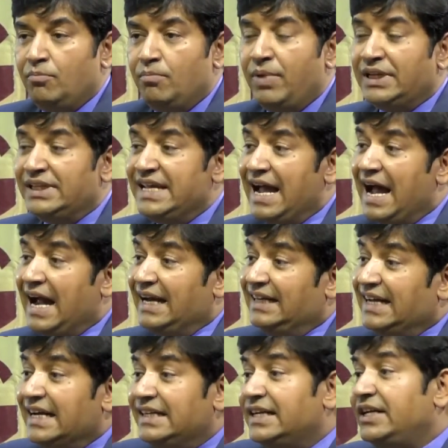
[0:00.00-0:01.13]
But the
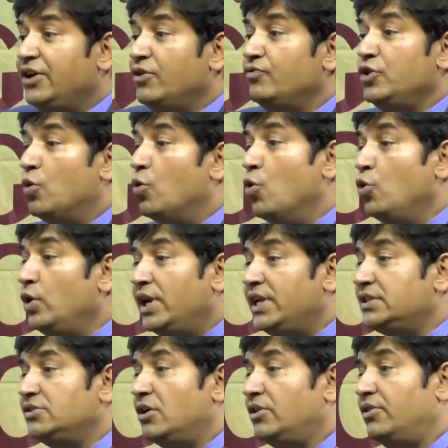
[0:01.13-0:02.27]
identity of the owner
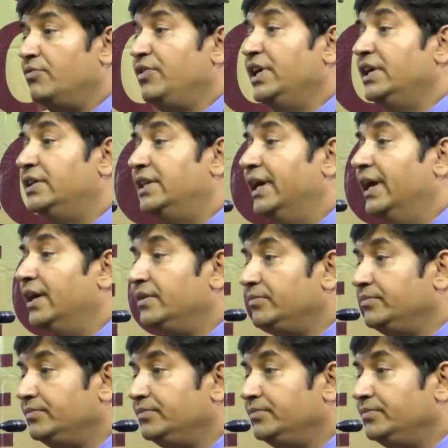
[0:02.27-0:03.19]
is not revealed there.